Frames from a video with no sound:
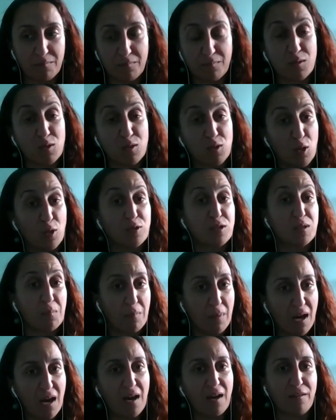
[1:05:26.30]
certain
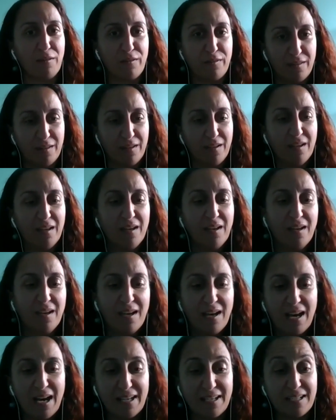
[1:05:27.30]
path.
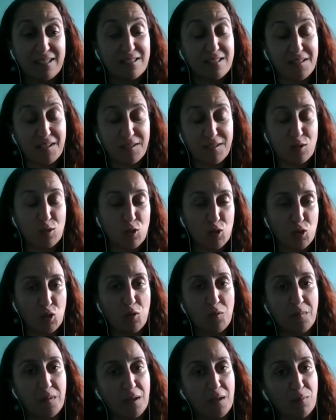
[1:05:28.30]
And it's nice to
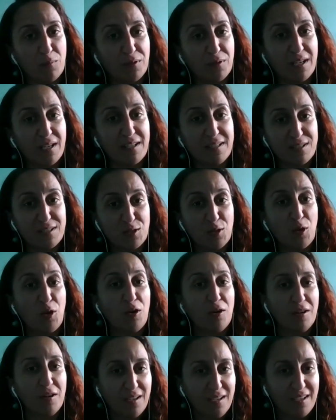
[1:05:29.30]
show people that it's
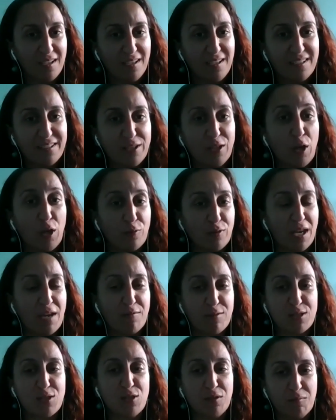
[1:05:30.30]
not, there
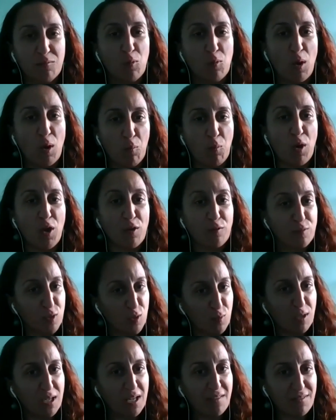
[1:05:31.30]
isn't one way of
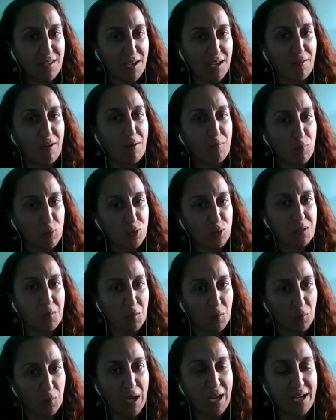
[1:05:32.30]
doing it. There are
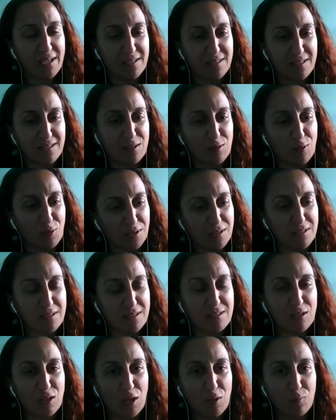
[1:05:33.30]
multiple ways. As long
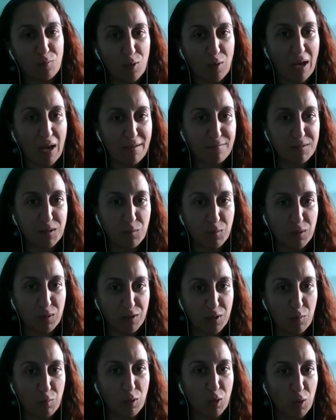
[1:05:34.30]
as, you have the will,
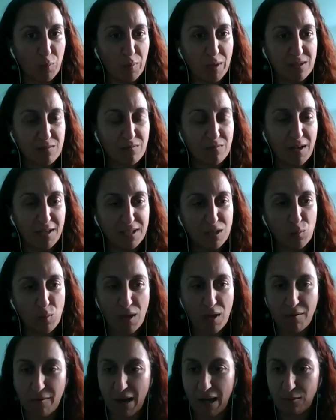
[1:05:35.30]
you will always find a way
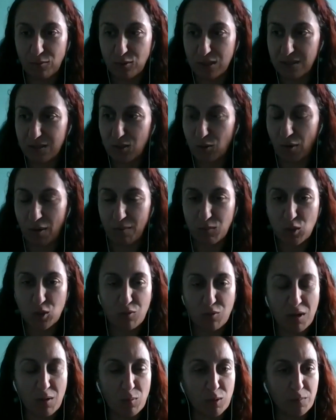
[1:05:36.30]
around it. So I'm
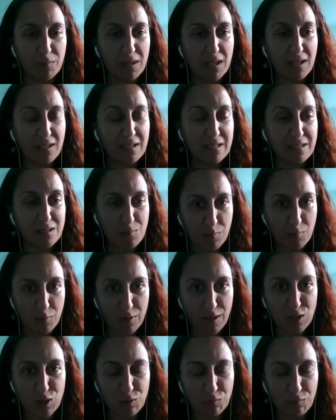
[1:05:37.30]
sure it will be an
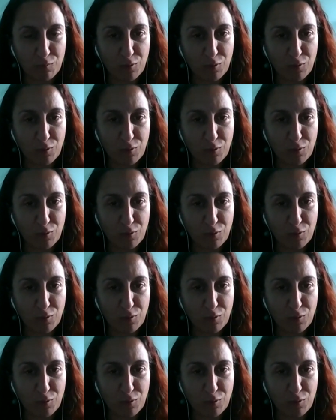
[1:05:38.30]
inspiration